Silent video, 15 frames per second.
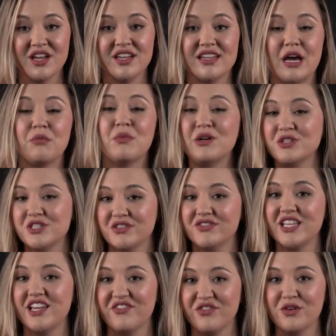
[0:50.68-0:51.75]
Now, most of
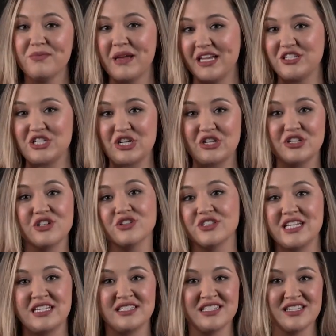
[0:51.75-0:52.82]
the information you'll
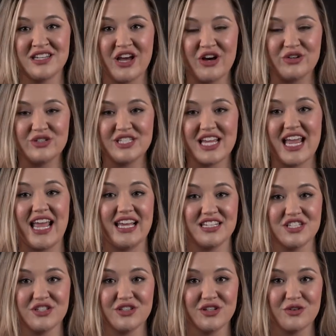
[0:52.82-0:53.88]
need to know to
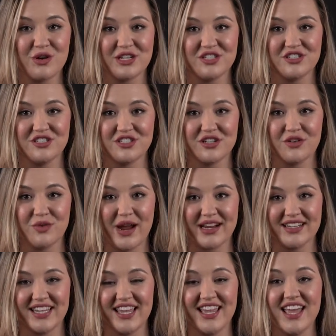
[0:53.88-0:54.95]
answer the questions
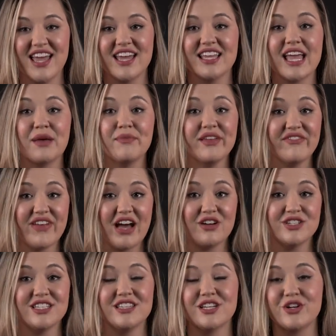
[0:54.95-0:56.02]
correctly can be
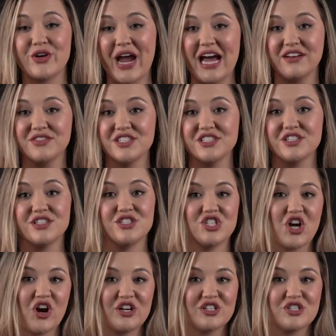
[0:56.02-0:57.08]
found in the graphs,
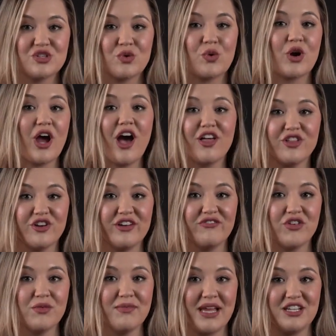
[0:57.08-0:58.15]
charts, or other
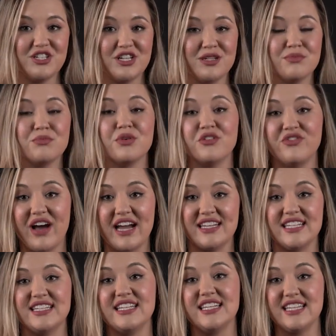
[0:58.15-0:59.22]
information
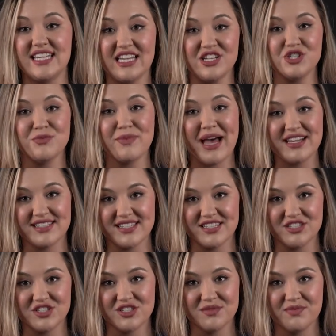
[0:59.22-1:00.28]
provided in each
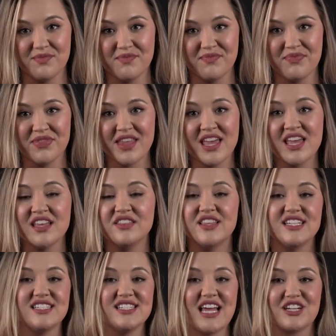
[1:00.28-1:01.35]
passage.
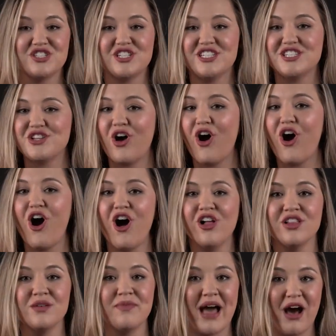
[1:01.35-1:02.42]
This section is all
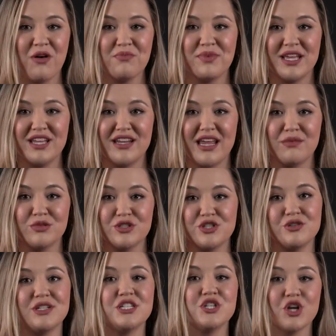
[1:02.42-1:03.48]
about being able to
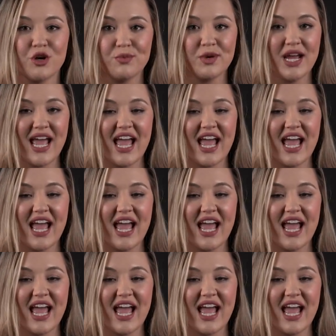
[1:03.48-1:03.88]
interpret